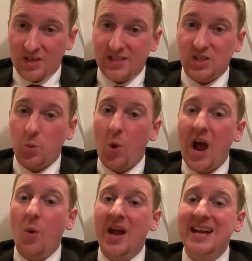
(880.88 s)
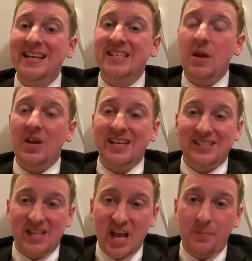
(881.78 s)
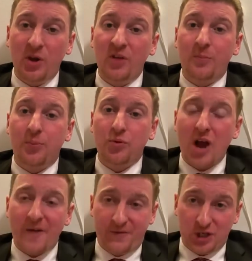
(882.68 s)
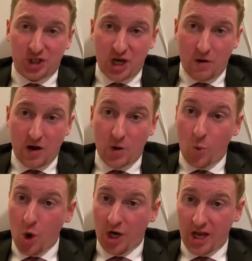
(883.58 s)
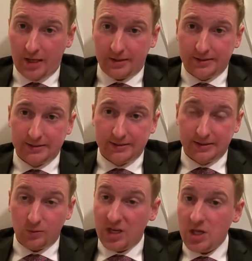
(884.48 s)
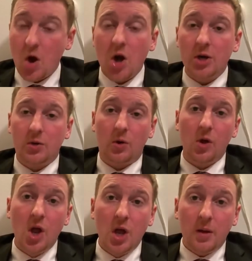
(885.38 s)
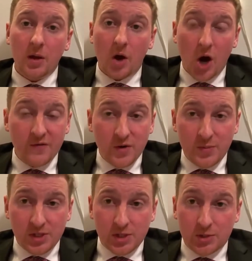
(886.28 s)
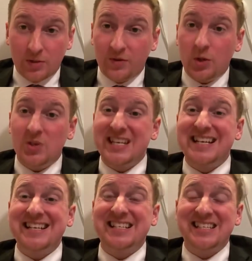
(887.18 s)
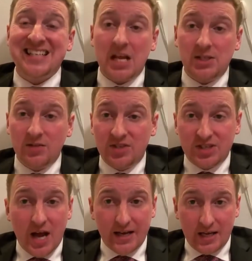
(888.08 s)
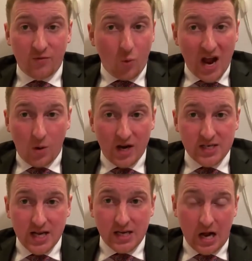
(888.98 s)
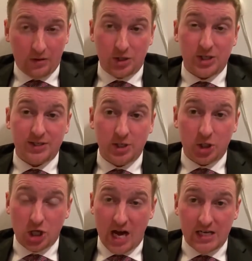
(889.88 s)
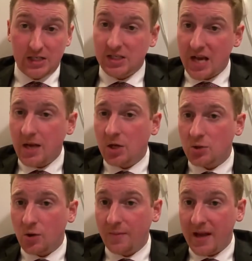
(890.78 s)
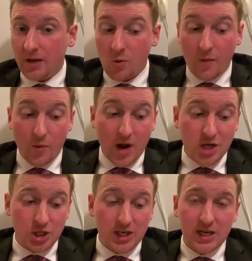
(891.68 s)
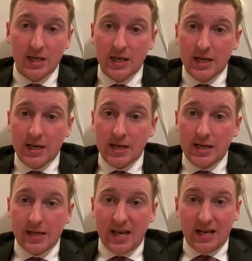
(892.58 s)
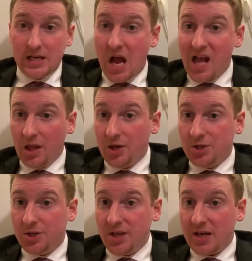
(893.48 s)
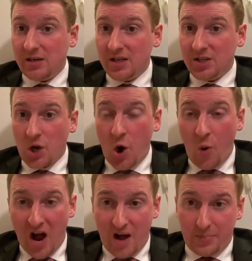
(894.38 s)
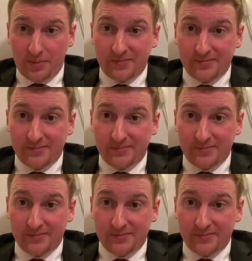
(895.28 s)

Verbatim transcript: It says Huawei is a, an example of profit sharing working. Read the article. Harvard Business Review did an extensive study of Huawei Technologies, the Chinese state controlled megacorporation and acknowledged that it's a co-op.